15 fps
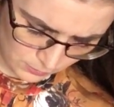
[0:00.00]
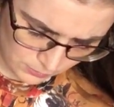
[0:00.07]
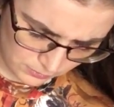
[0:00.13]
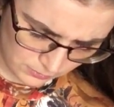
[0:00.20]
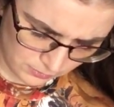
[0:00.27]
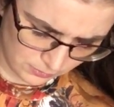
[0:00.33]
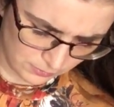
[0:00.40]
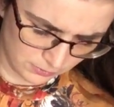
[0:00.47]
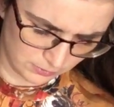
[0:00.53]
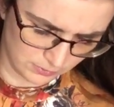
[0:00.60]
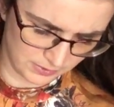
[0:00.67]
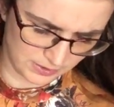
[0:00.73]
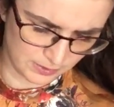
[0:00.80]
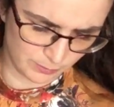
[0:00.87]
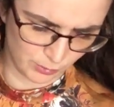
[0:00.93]
Ooh,
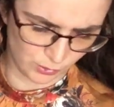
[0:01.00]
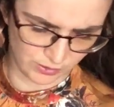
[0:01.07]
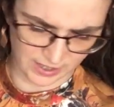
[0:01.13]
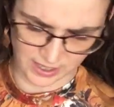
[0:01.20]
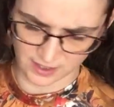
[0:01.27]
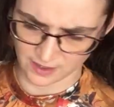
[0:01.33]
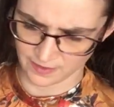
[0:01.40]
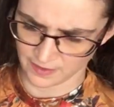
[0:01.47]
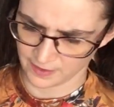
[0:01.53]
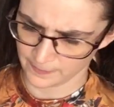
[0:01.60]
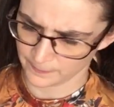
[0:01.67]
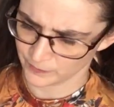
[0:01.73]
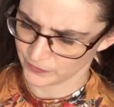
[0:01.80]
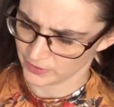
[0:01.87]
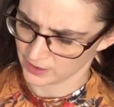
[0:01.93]
let's pour that like
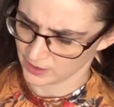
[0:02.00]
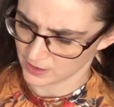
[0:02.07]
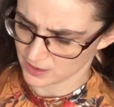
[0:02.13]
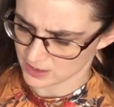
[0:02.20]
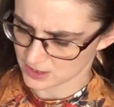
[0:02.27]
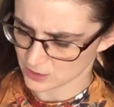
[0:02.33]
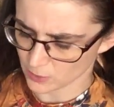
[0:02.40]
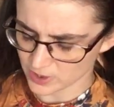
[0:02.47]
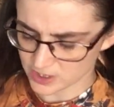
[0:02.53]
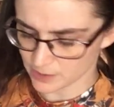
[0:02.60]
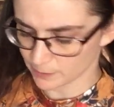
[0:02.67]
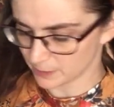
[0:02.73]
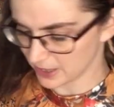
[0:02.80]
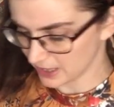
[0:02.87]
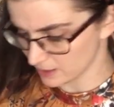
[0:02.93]
that. It's quite
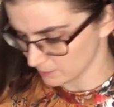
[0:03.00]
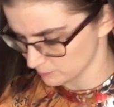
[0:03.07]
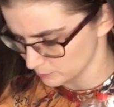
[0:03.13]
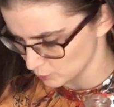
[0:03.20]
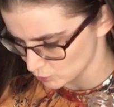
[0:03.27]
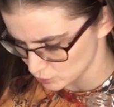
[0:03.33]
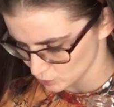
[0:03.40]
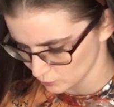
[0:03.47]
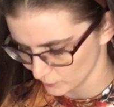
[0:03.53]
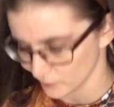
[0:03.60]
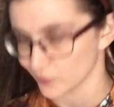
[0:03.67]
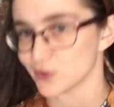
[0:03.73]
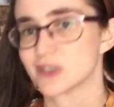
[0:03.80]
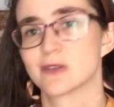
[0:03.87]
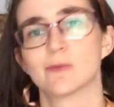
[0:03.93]
a big bottle
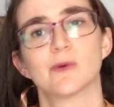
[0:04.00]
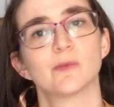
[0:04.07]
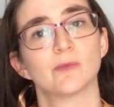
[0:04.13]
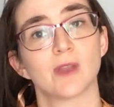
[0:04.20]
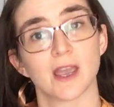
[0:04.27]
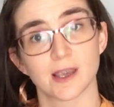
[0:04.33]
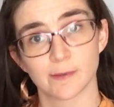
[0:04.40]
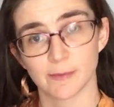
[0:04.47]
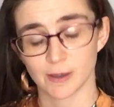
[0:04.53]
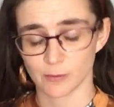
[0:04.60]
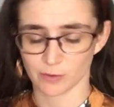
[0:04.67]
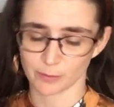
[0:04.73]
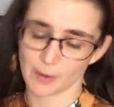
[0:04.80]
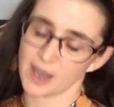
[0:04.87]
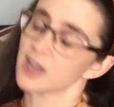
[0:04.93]
for someone like me
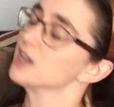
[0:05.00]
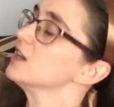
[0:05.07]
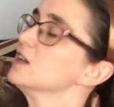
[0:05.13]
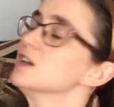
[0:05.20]
with my